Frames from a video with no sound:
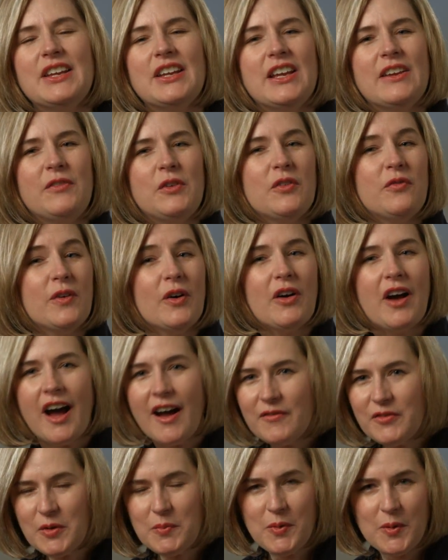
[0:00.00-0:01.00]
If you feel
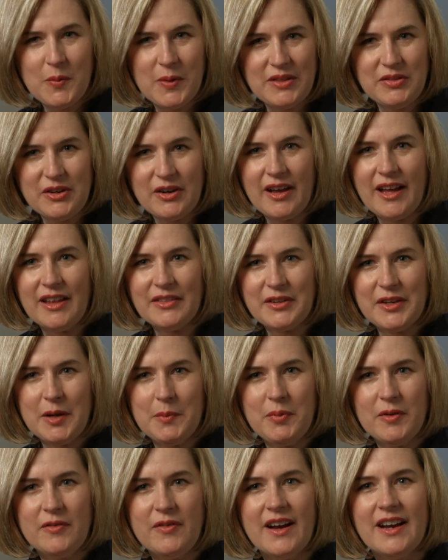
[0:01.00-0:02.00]
comfortable with your
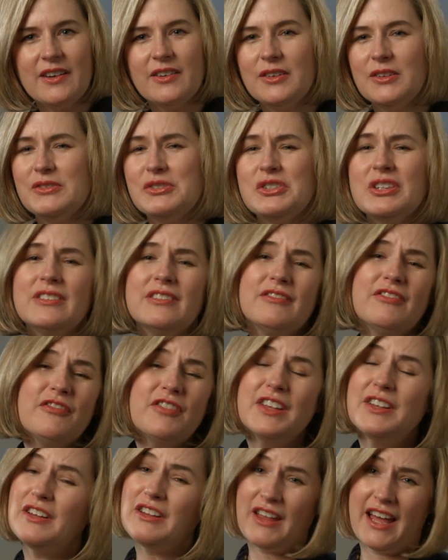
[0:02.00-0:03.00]
healthcare provider, you shouldn't
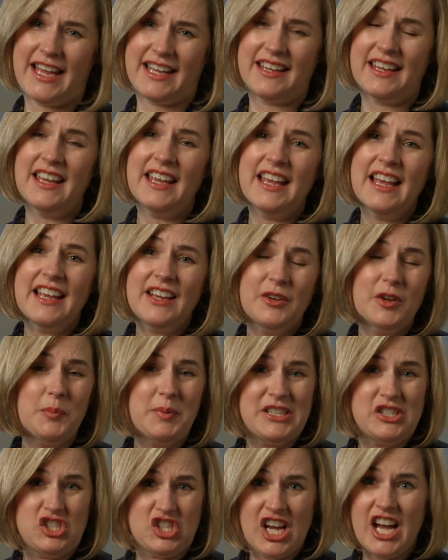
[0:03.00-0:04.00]
feel like you'll
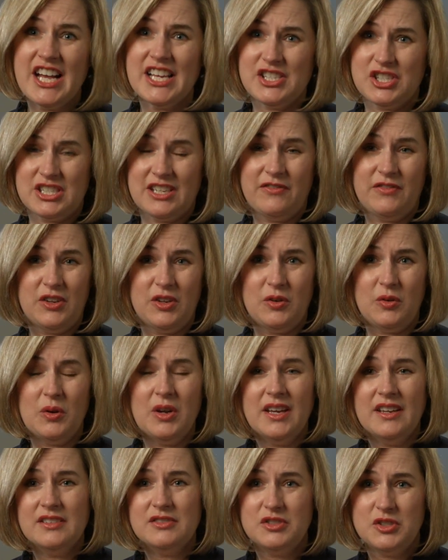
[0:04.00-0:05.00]
be judged if you
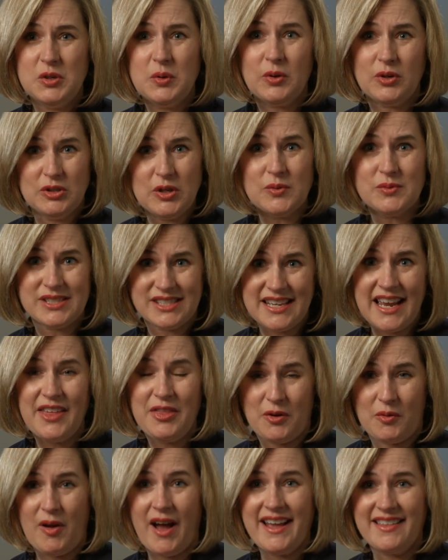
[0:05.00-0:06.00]
do or don't say
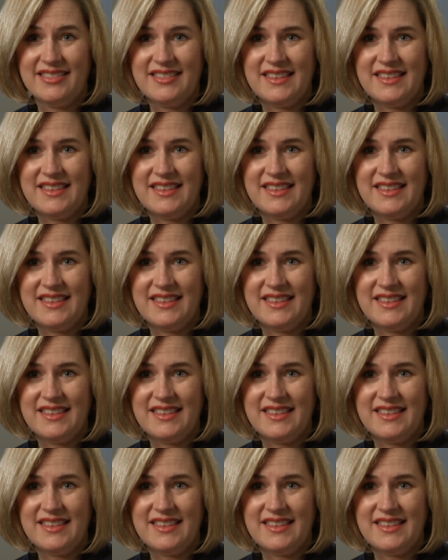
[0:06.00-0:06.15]
the right